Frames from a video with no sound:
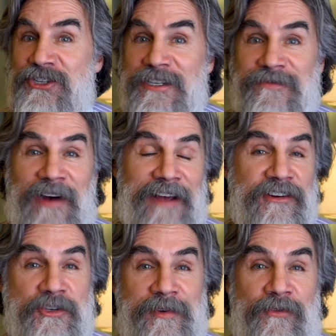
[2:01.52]
just five
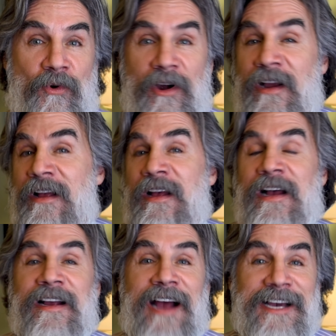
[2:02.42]
years before,
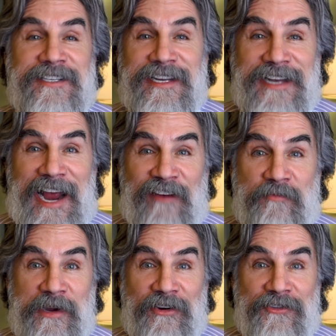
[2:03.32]
guys didn't
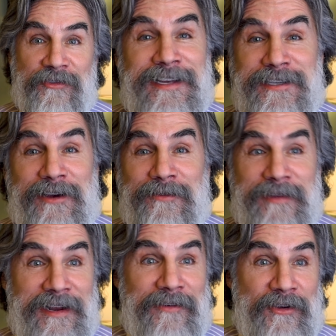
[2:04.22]
have beards. And so,
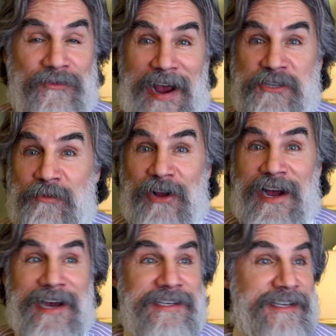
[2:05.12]
you know, those fashionable
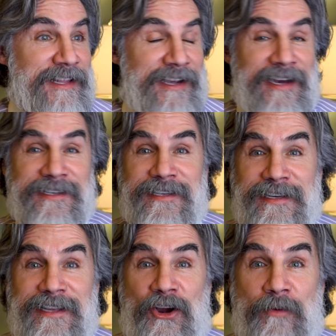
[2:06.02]
guys and the guys
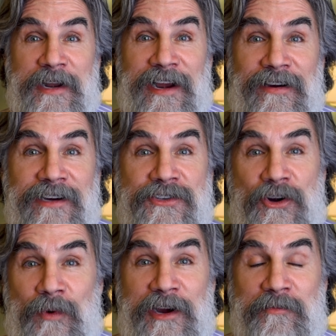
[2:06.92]
in urban areas
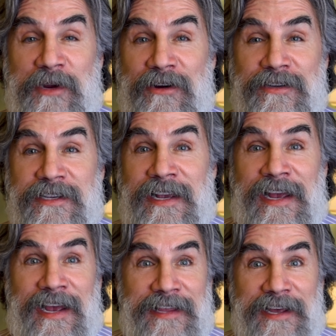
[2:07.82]
are wearing beards.
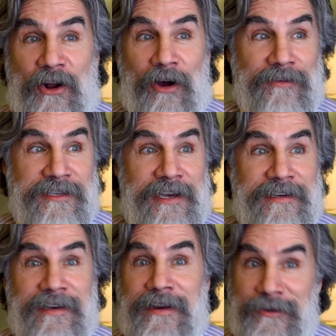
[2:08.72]
And then all of a
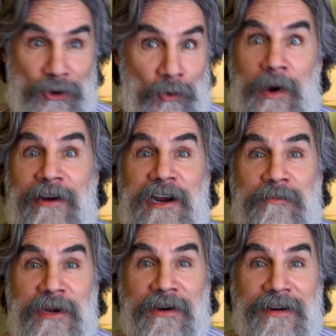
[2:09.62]
sudden, you're wearing a
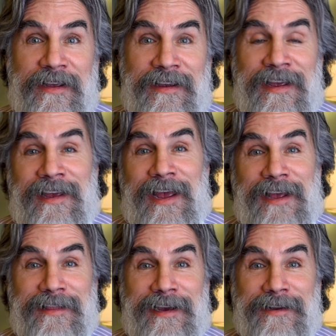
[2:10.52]
beard.
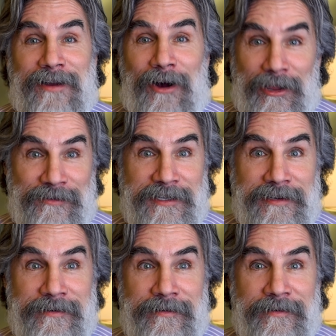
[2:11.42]
And then all of a
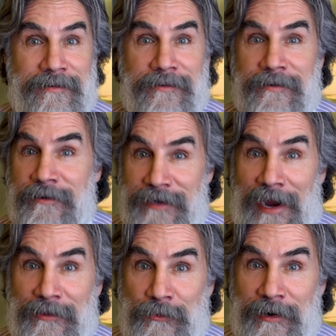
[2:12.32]
sudden, your
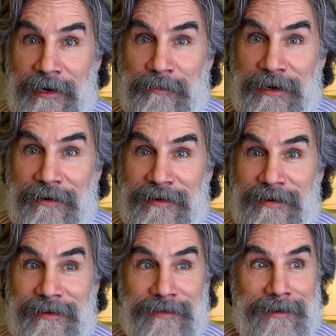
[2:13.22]
dad's wearing a beard,
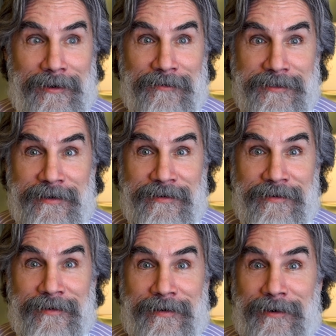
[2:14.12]
and then all of a
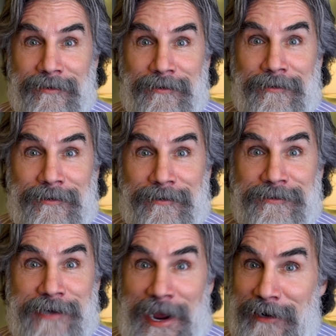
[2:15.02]
sudden, Uncle
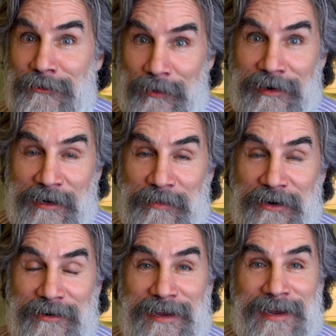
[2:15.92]
Jack is wearing a
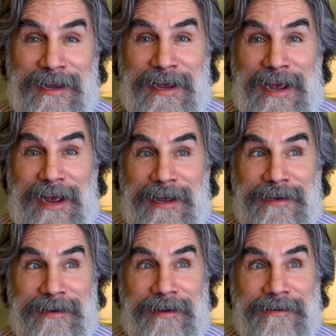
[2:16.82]
beard,
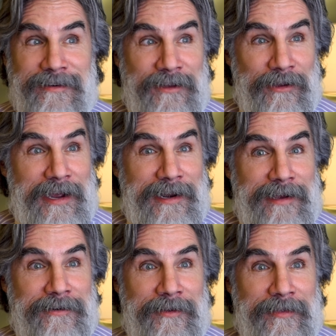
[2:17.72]
and you look at
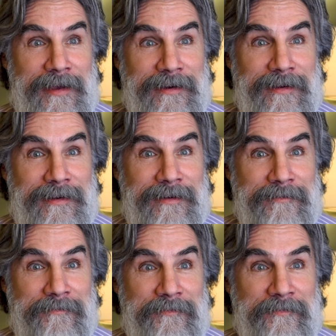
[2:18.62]
it and you think,
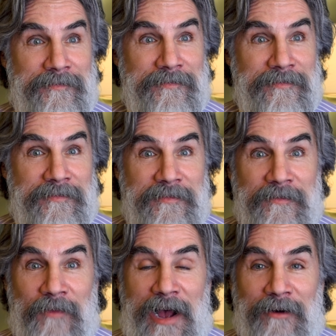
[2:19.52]

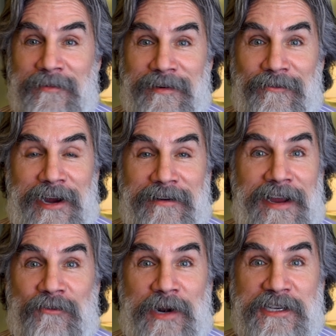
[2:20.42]
wow, great,
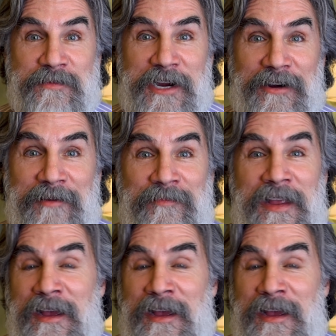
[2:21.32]
everyone has a beard.